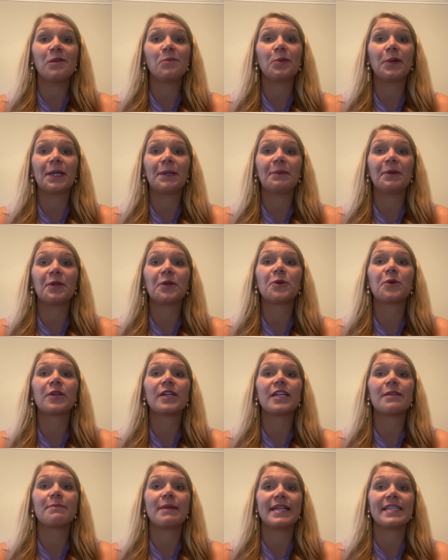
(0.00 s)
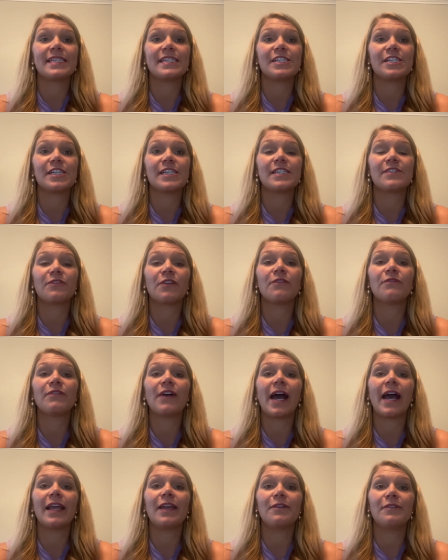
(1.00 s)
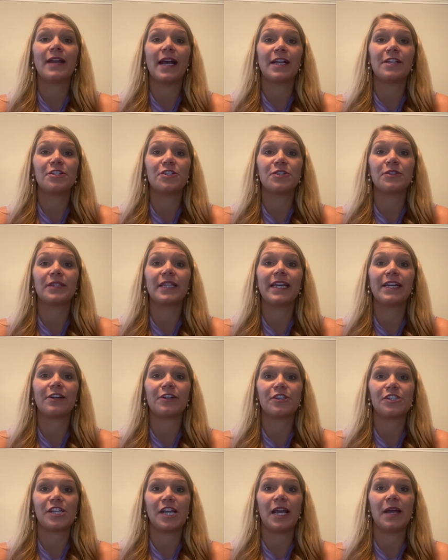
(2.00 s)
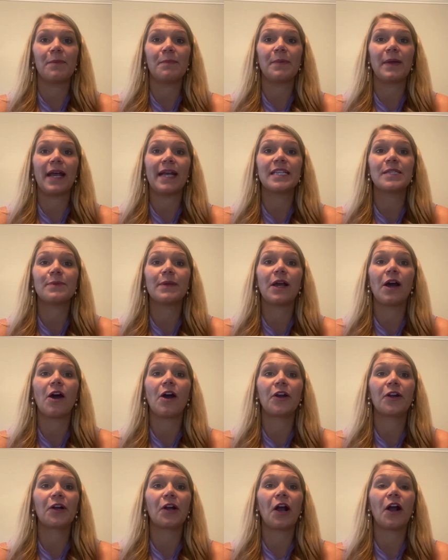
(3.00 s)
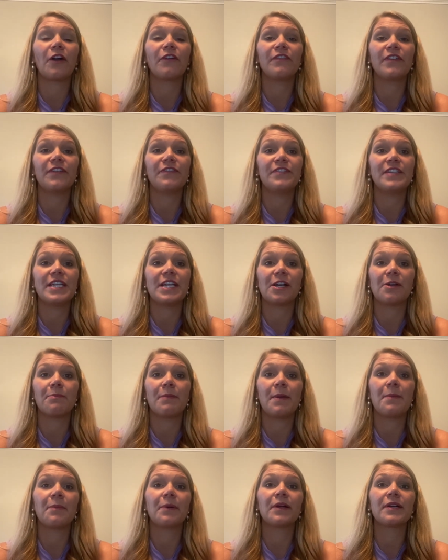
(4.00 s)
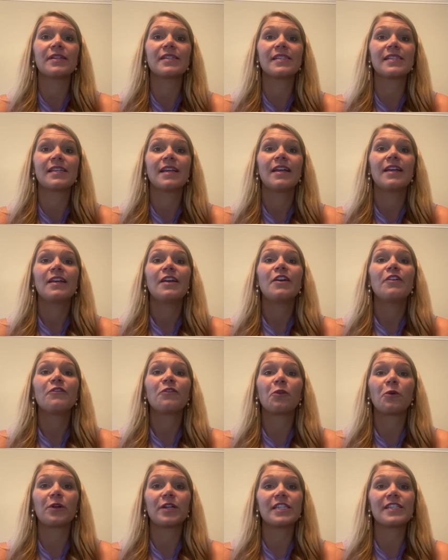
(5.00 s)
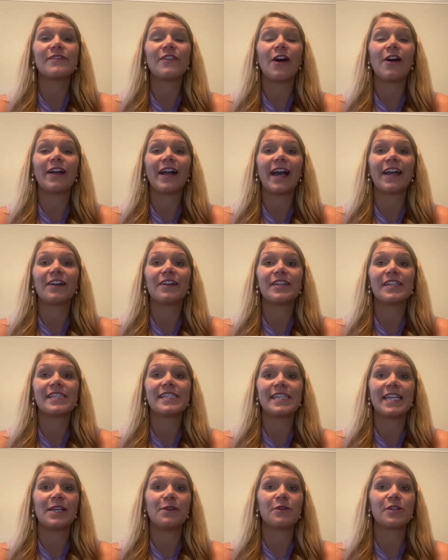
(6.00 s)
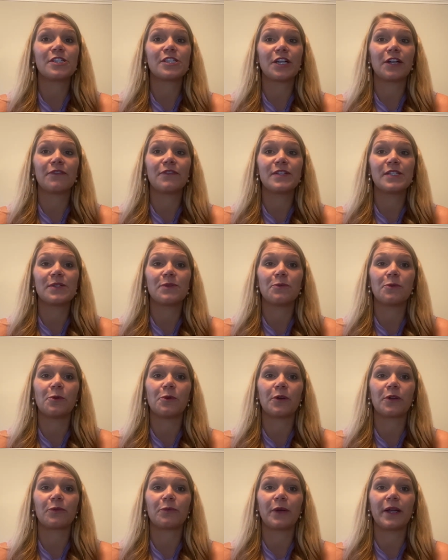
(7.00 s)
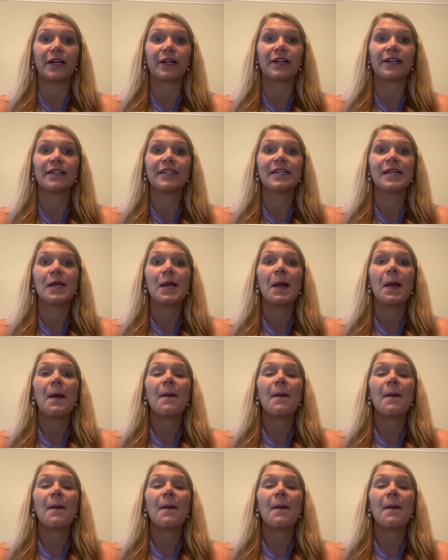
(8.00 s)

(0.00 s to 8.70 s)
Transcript: and pre recorded messages from Phi U National Leadership as we honor our 50 year members, Florence Fallgatter Distinguished Service Award winner,